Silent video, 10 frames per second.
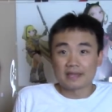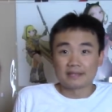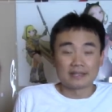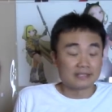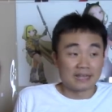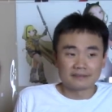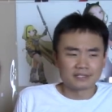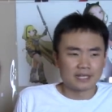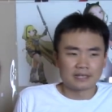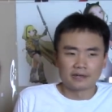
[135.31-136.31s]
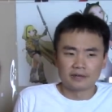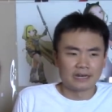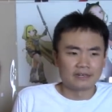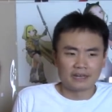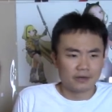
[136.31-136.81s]
And it's, I, it's like they're
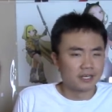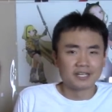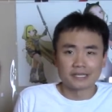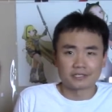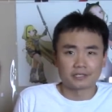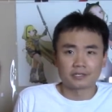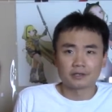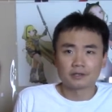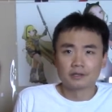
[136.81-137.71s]
in air conditioned.